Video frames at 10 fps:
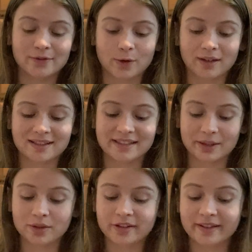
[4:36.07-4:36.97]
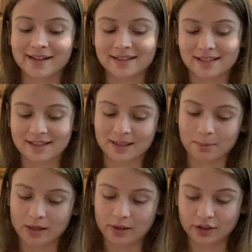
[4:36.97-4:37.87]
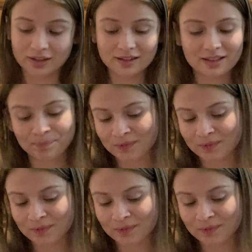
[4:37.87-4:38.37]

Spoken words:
for extinguishing existing marriages,